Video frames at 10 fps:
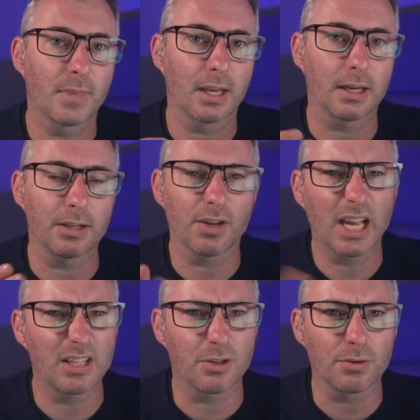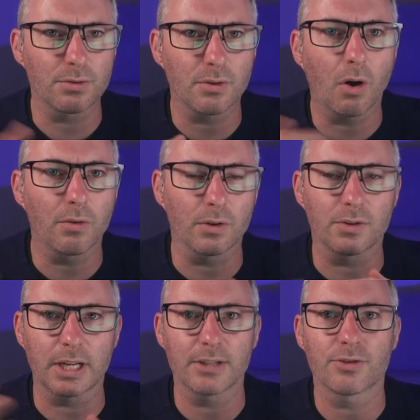You can use oral
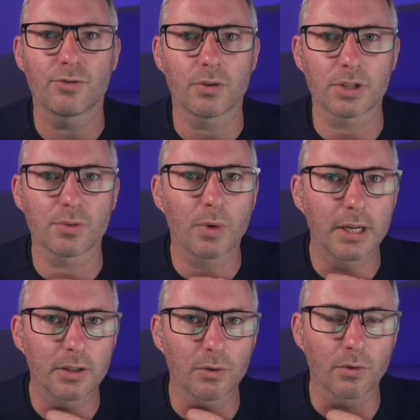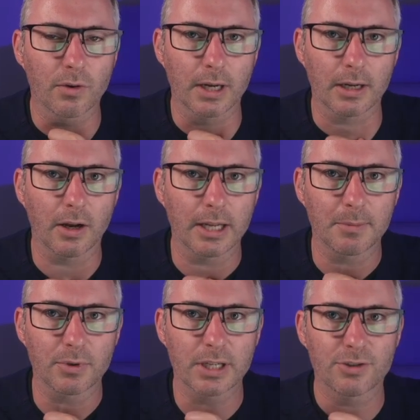ondansetron as well, or IM
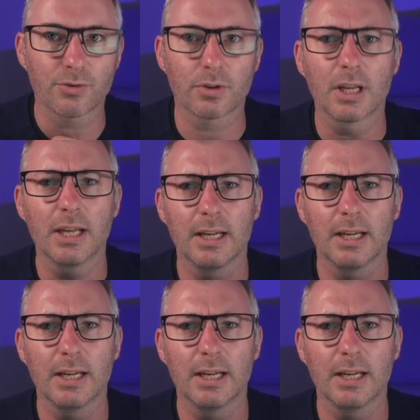ondansetron.